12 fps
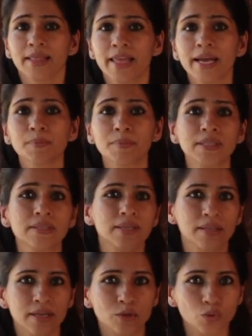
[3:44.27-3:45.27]
That means
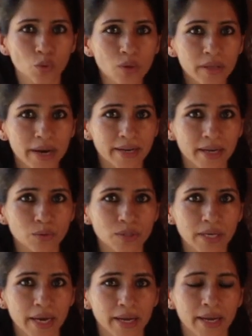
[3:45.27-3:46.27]
that there is no threat
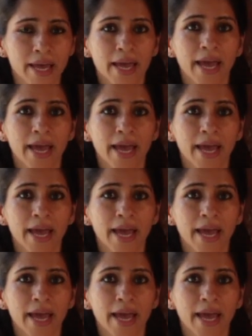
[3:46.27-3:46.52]
outside.